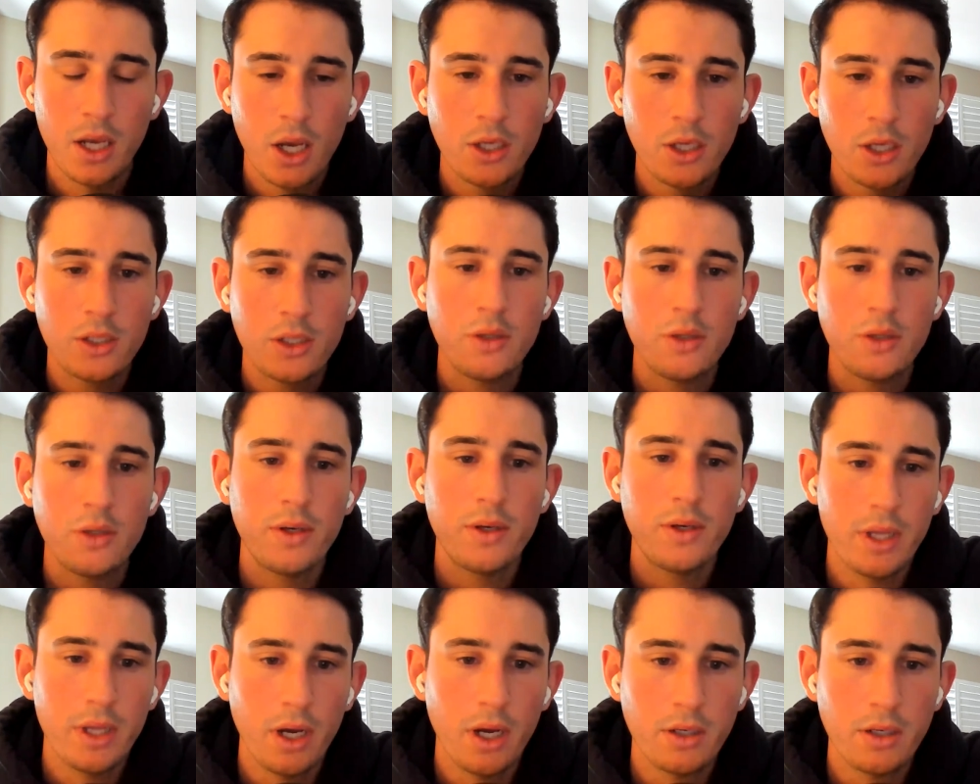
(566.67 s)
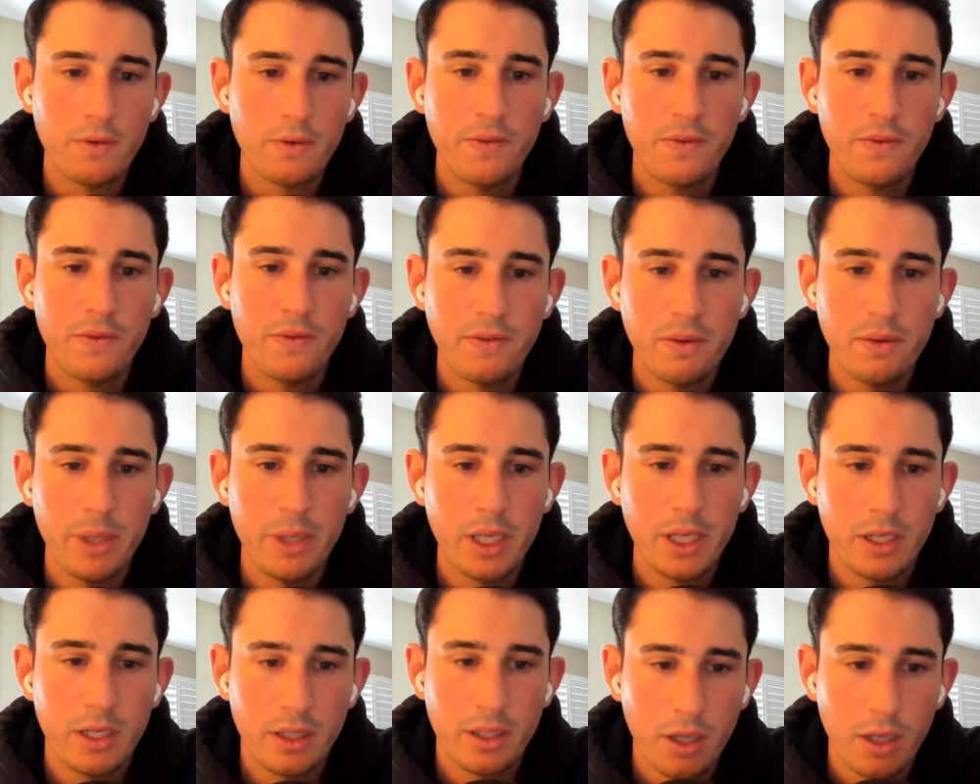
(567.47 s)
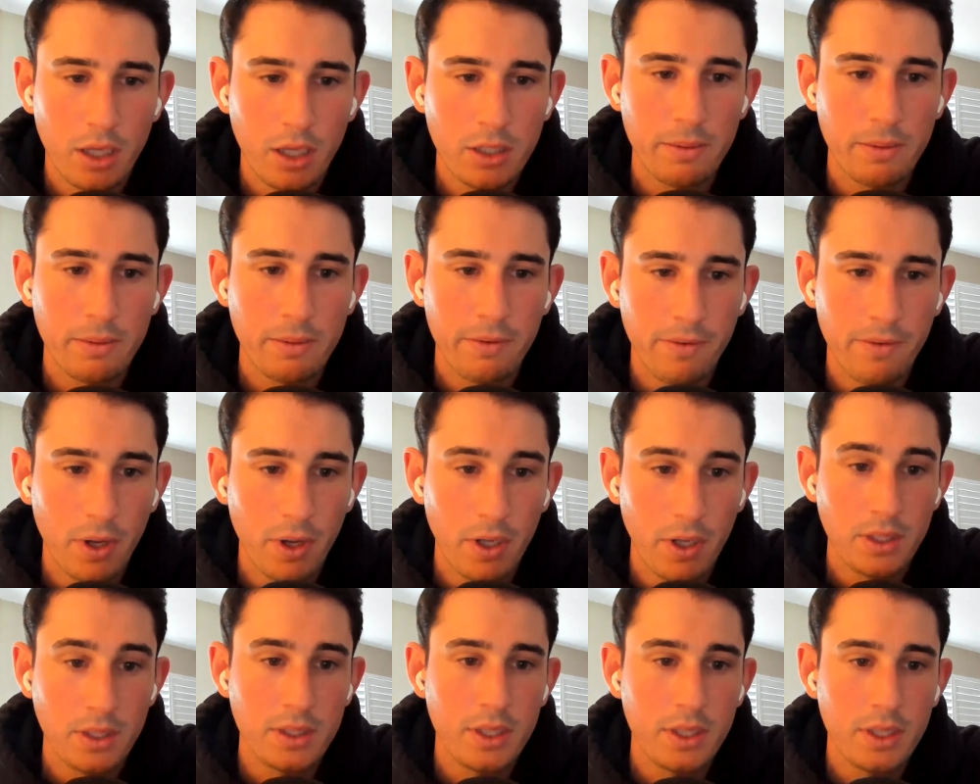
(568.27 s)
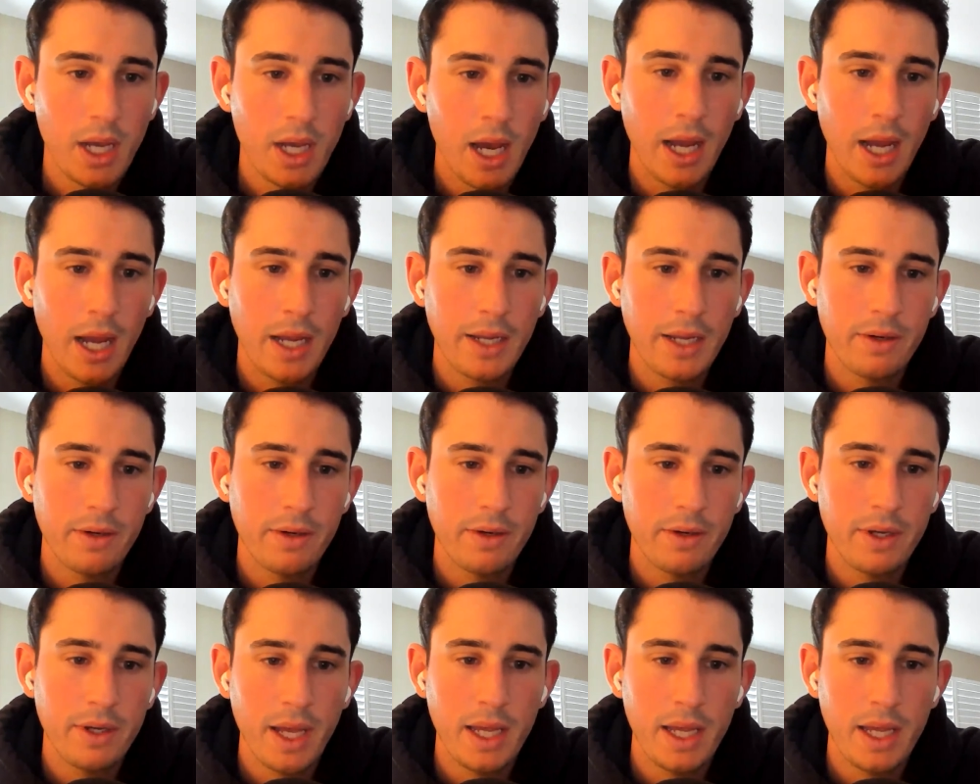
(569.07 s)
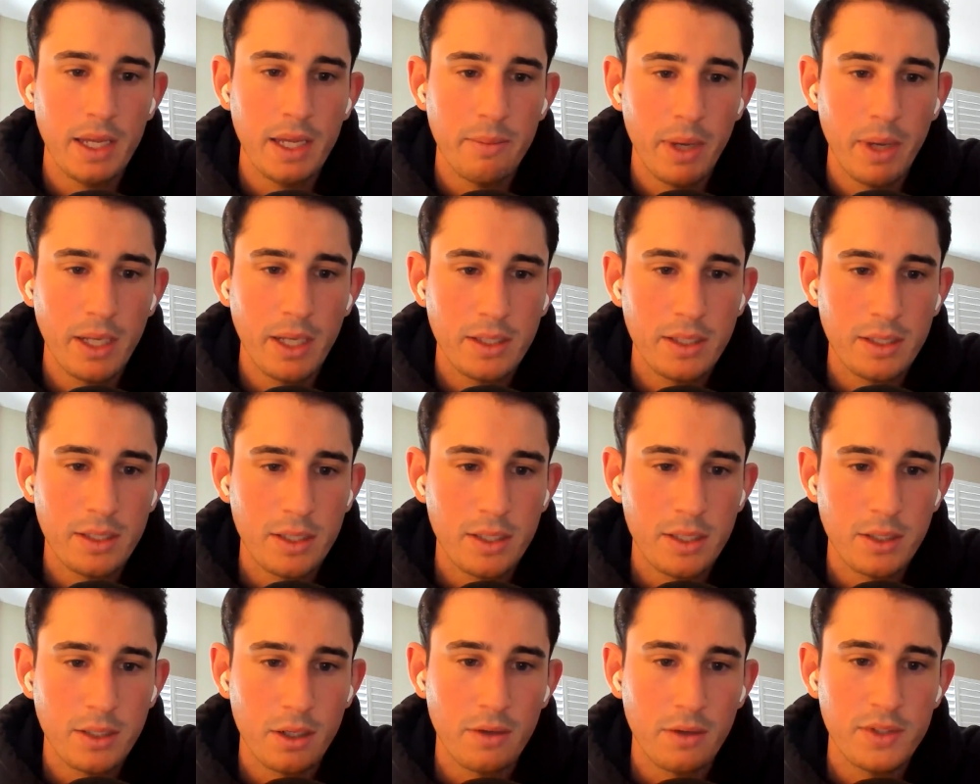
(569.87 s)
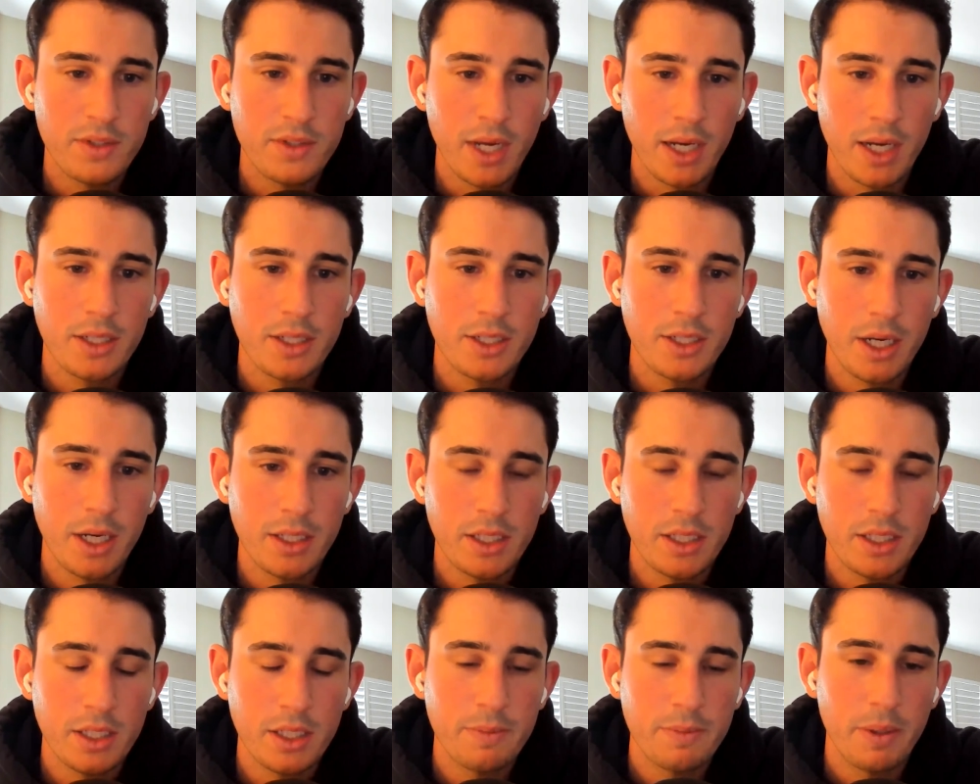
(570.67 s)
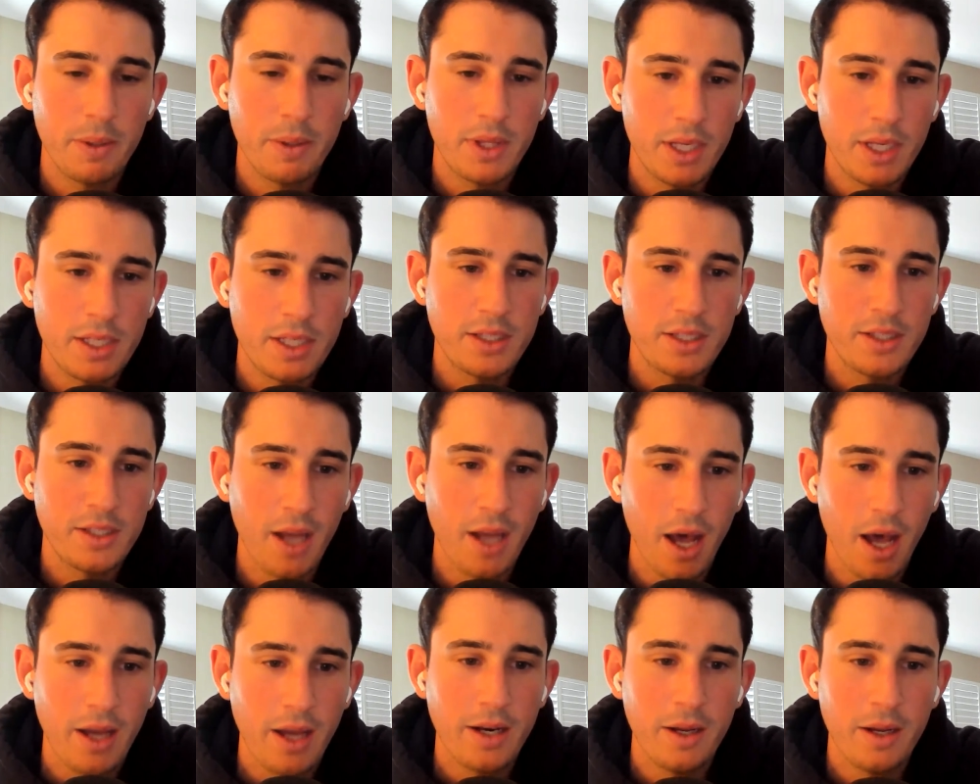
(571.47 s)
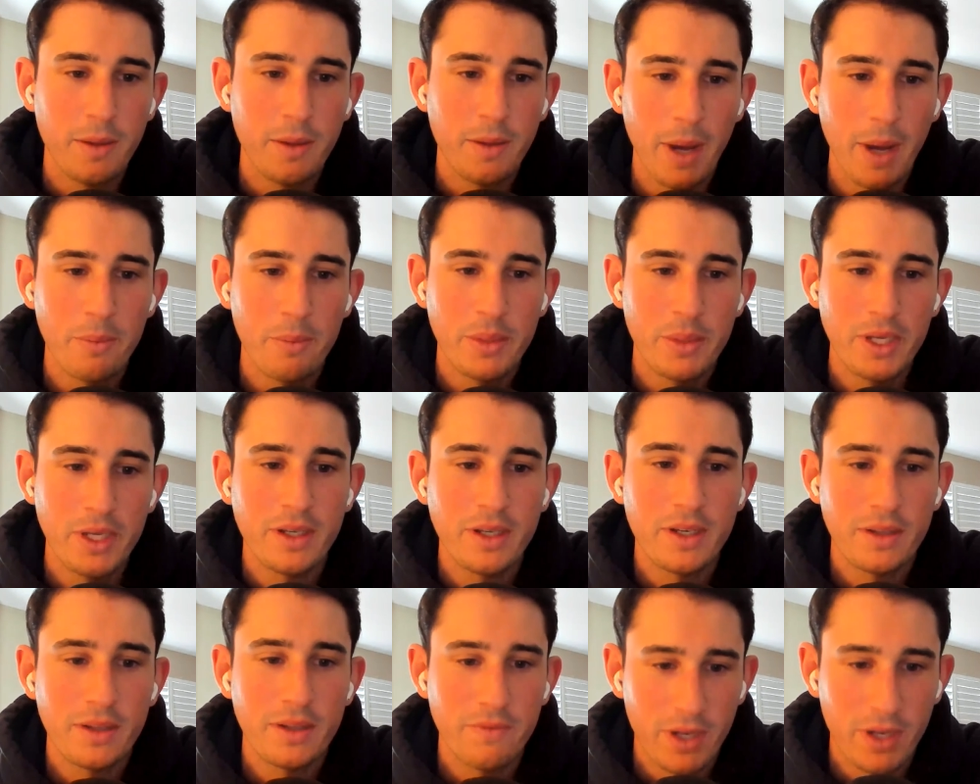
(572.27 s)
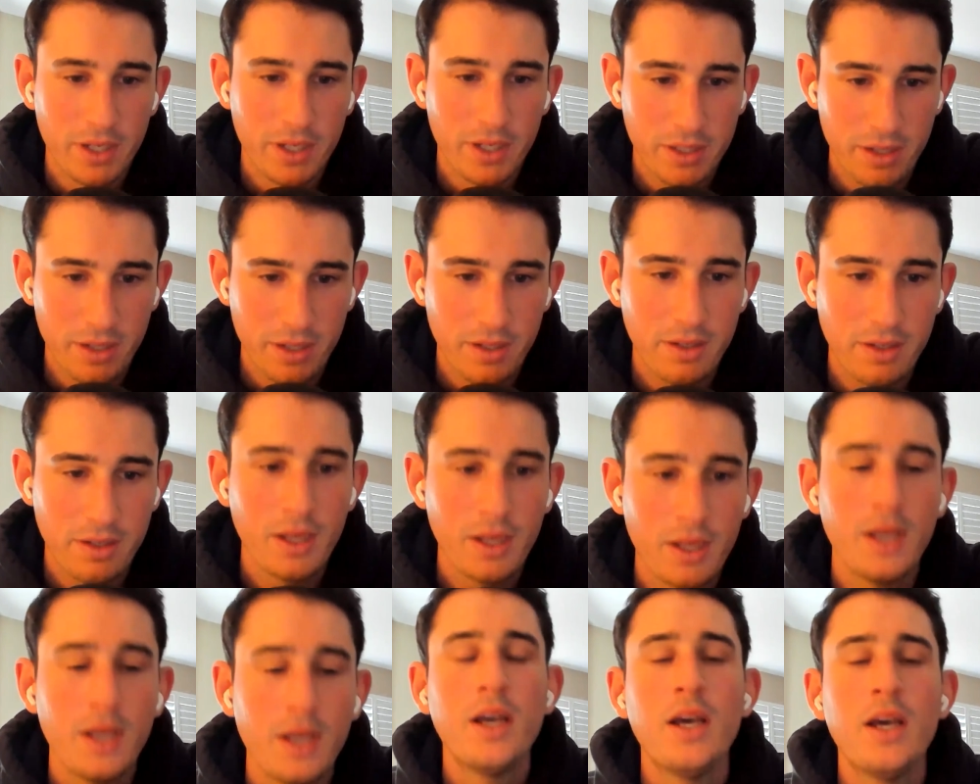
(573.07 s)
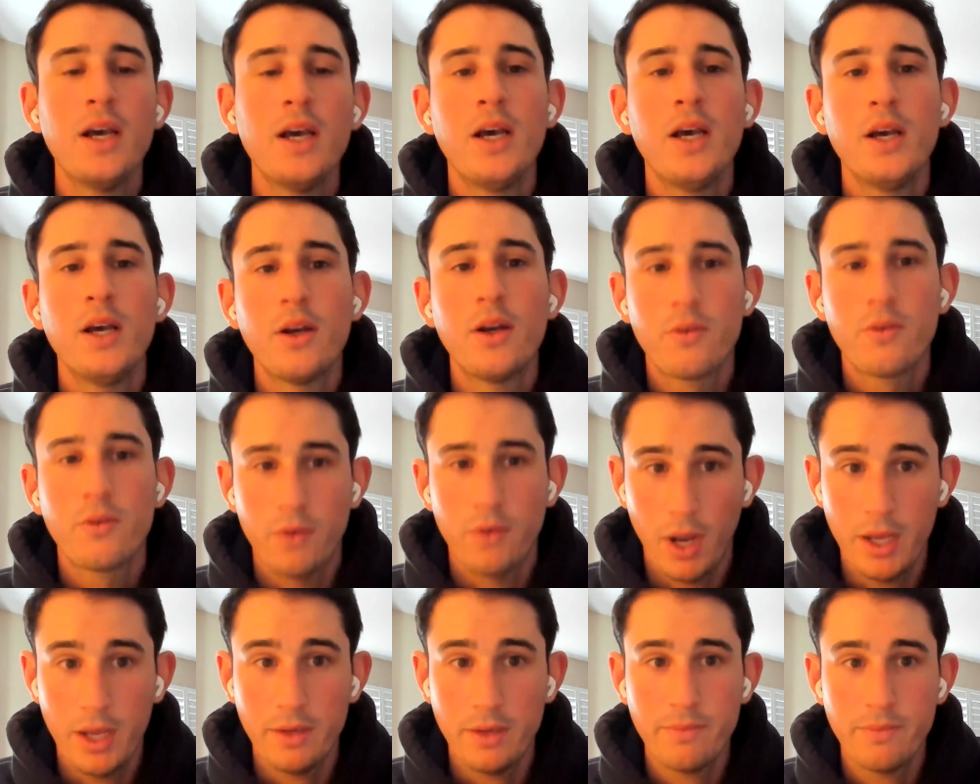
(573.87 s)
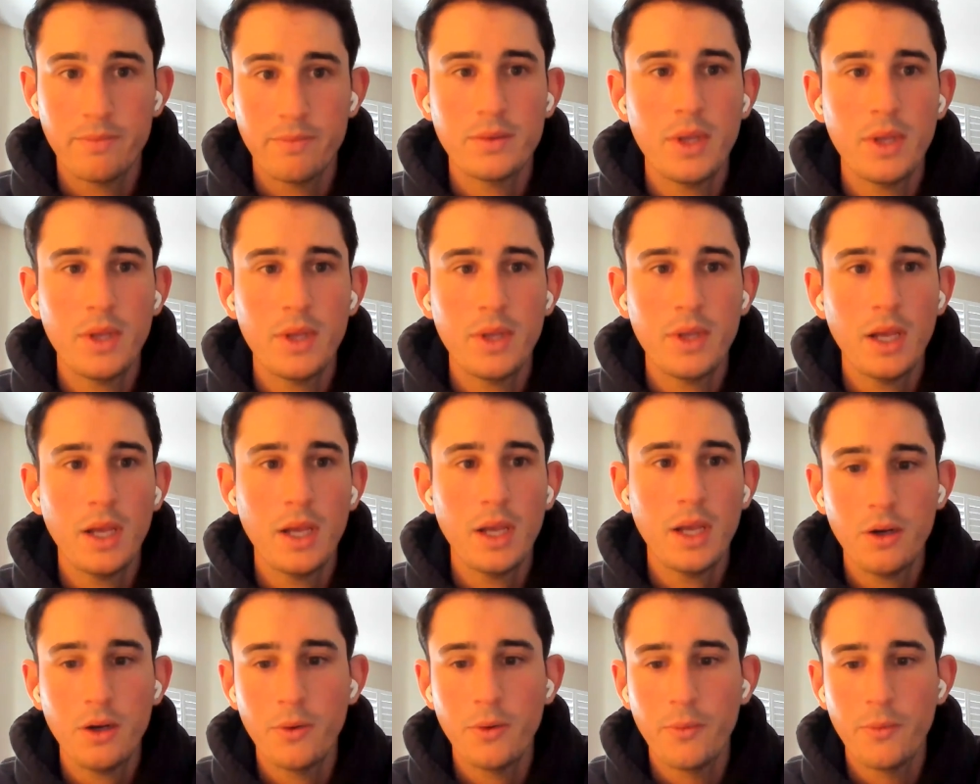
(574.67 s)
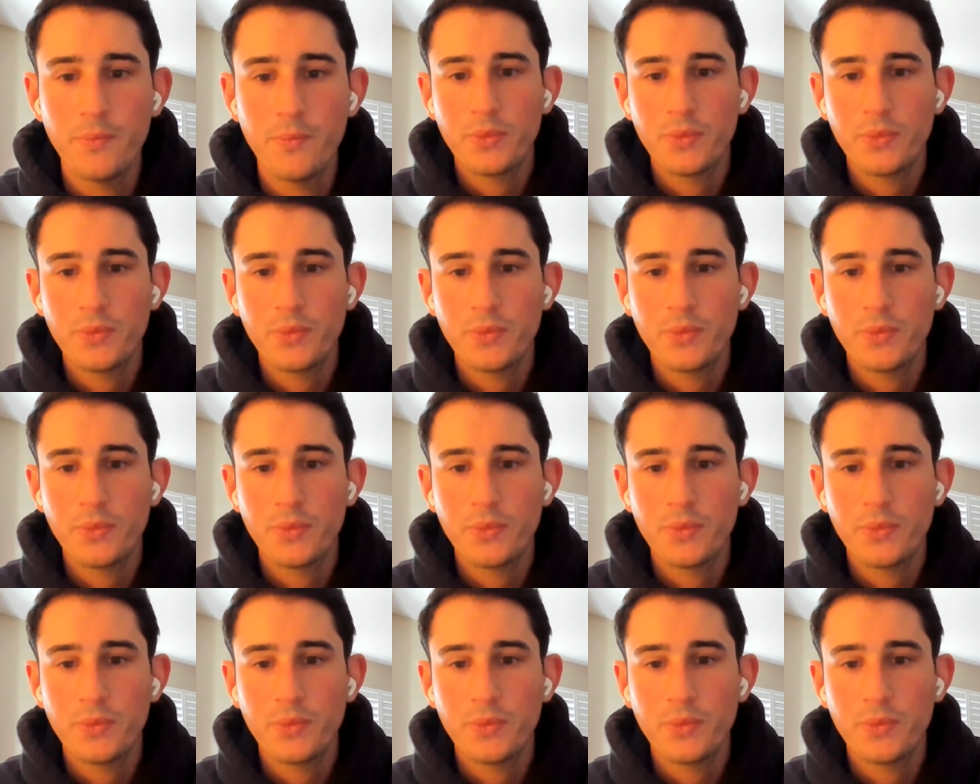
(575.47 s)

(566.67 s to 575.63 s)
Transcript: to nearly 150 million in customer funds. I agree that inmates deserve second chances, but this is not about being convicted. Right? So,